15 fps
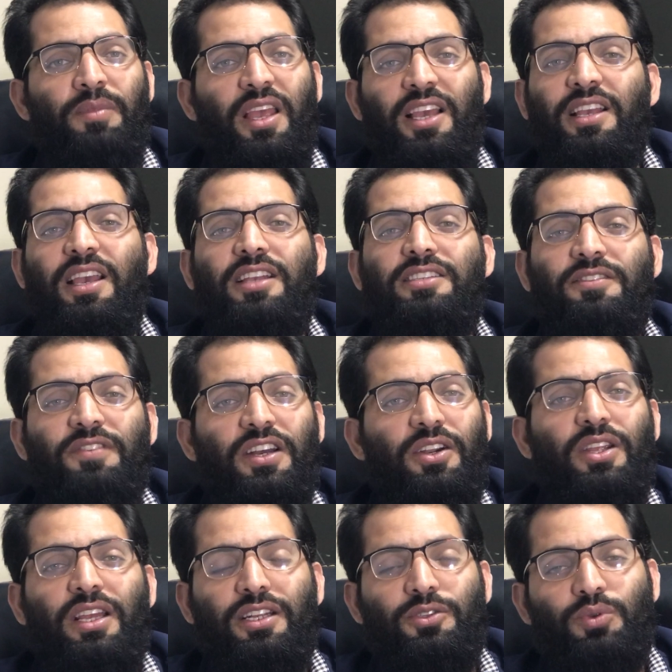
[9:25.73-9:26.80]
it's a
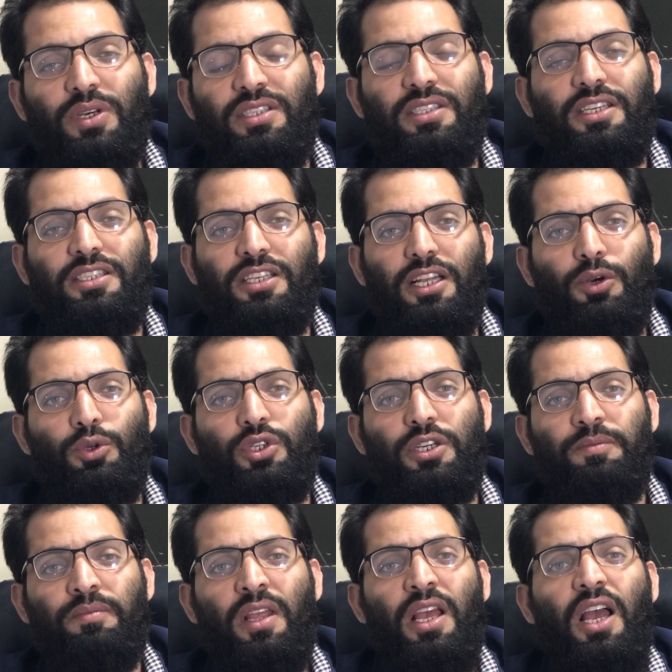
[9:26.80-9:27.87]
very interesting
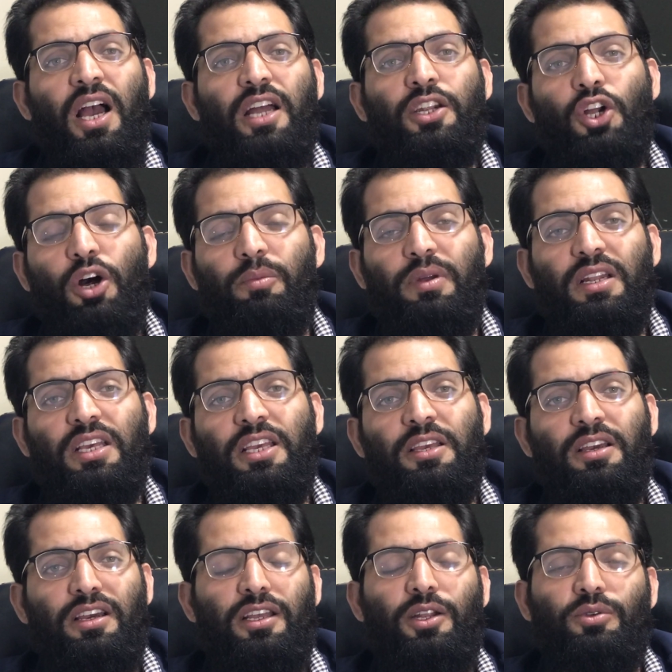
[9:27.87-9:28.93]
solution.
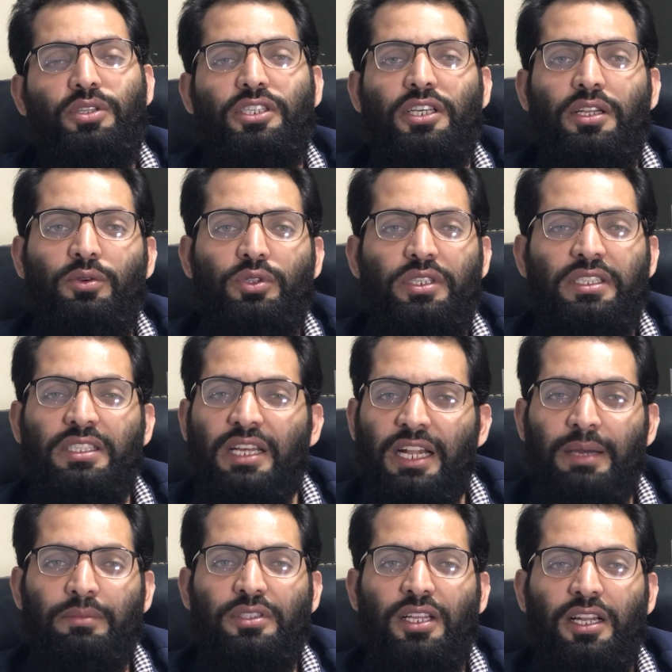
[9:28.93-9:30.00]
Normally, the solutions that
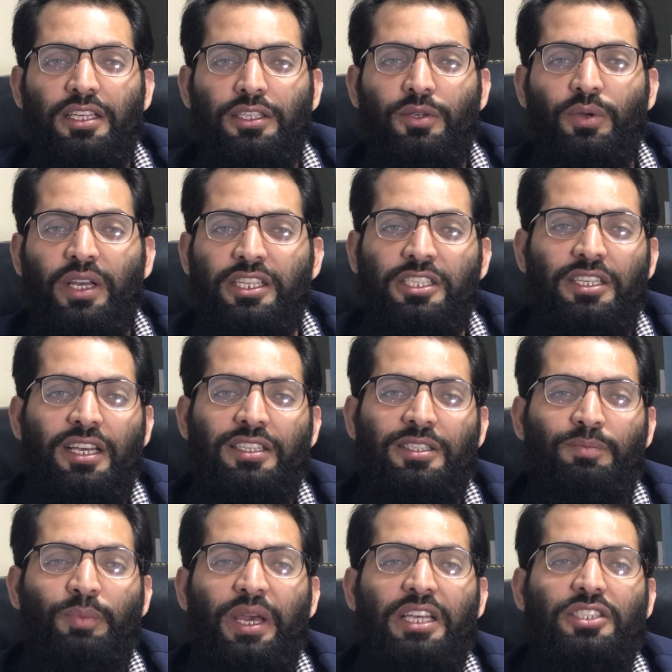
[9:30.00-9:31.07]
I'm telling you, it's
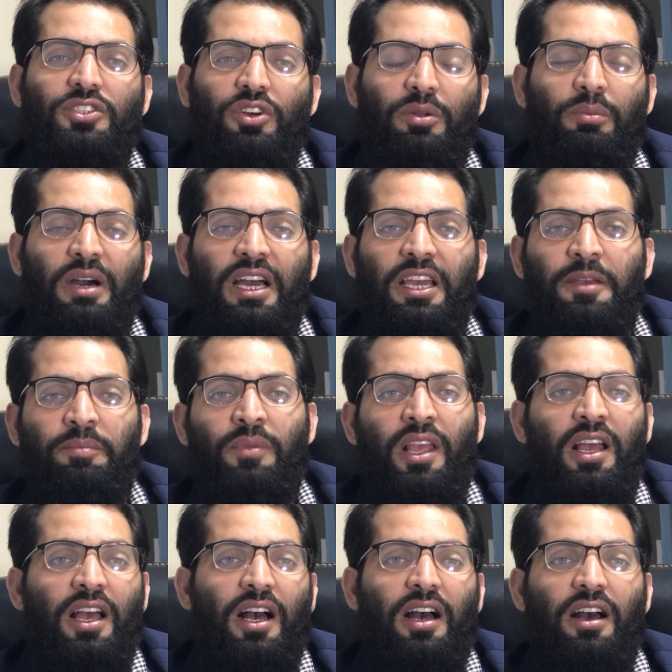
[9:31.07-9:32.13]
based on my
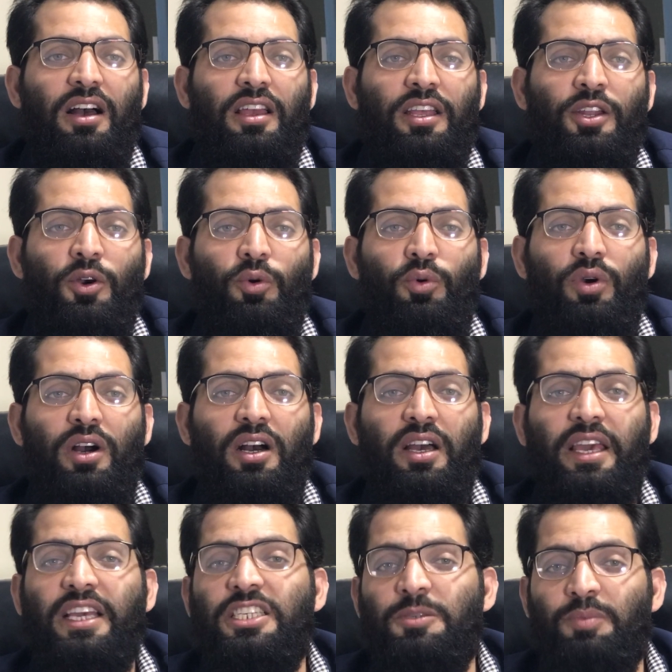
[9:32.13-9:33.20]

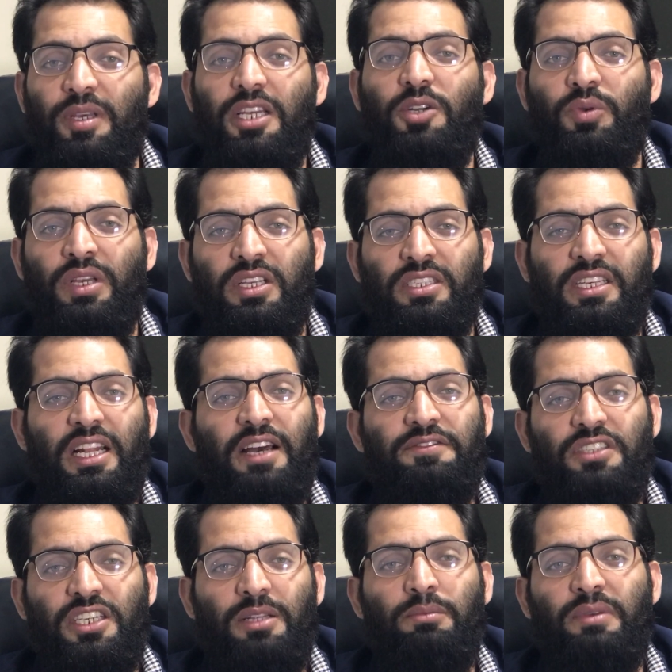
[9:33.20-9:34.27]
experience, and I've
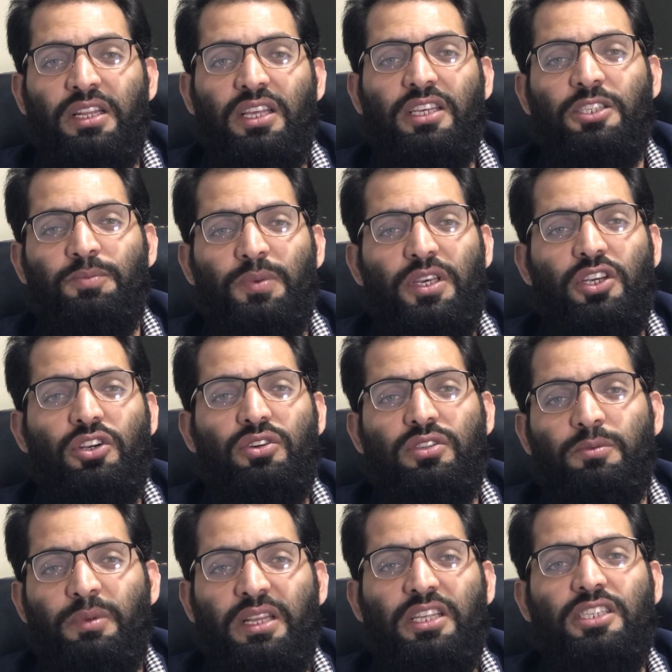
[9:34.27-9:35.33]
seen many
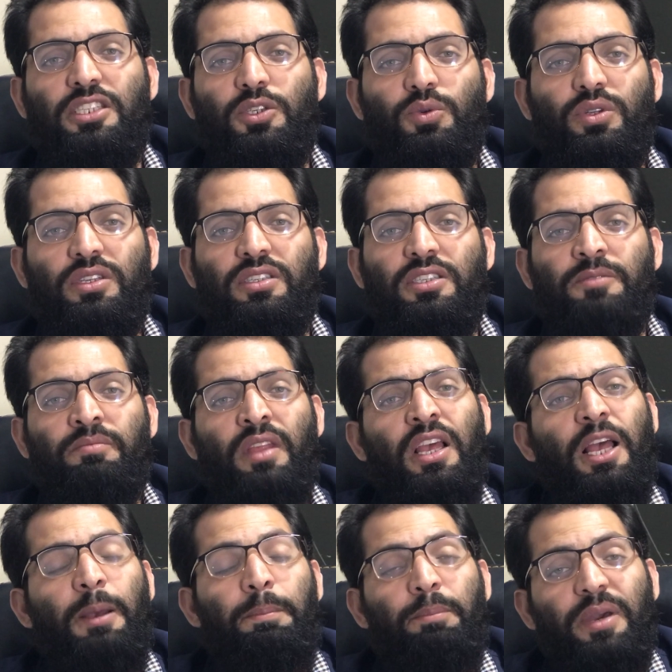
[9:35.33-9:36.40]
speakers, many students,
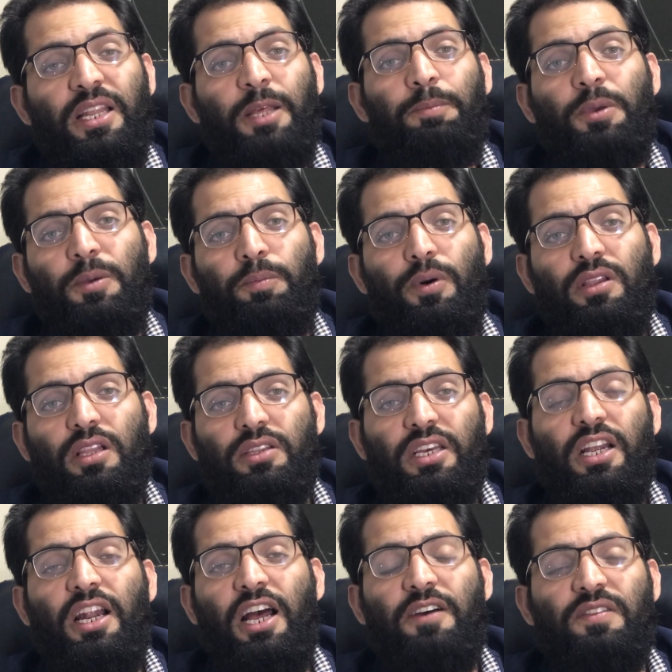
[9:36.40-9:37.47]
many people that they
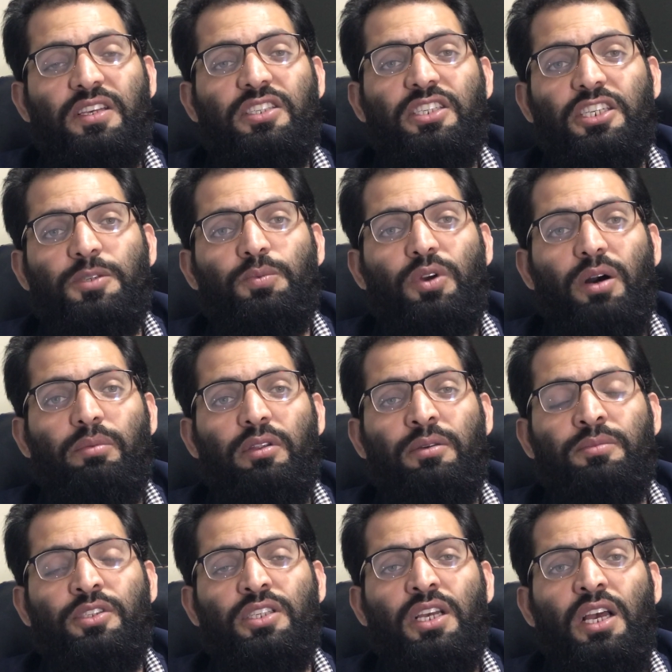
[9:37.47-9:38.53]
are having such
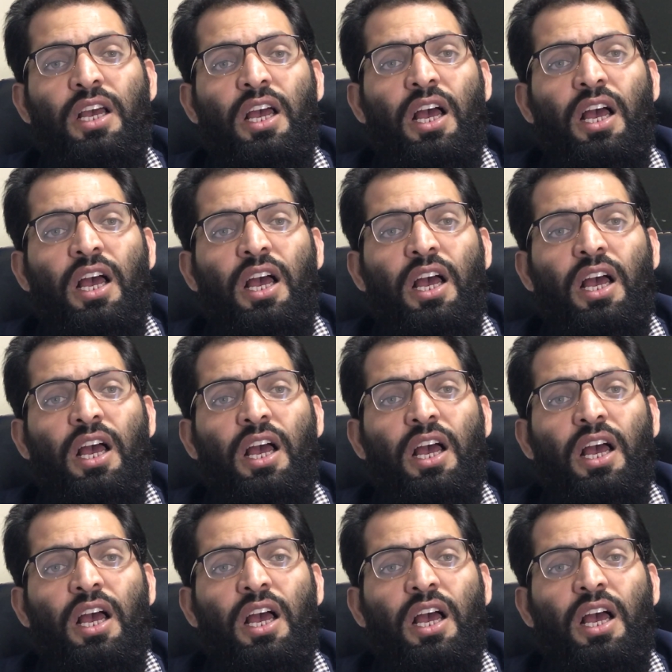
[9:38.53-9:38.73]
problems.